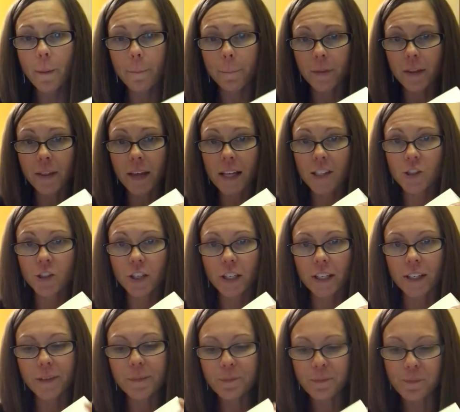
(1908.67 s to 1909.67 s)
But that's your
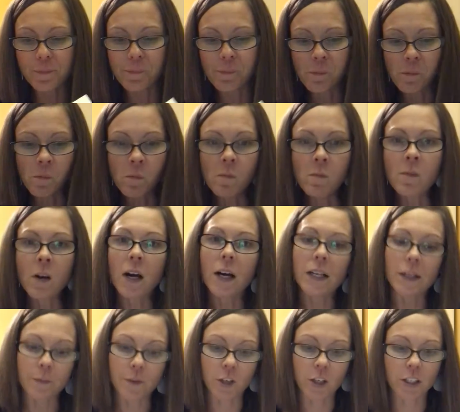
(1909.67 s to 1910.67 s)
kit.
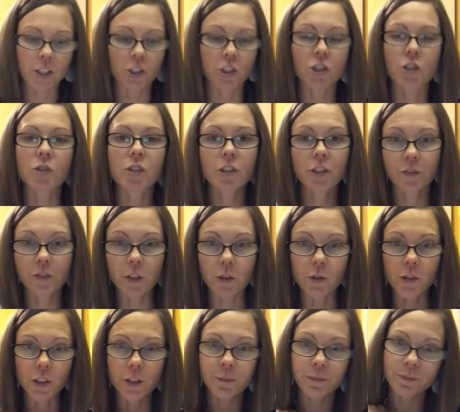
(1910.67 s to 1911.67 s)
You get to choose a
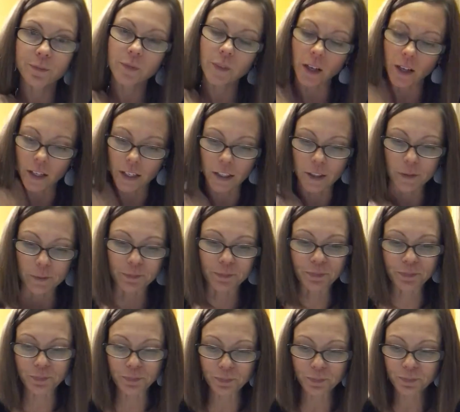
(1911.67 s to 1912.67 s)
diffuser. The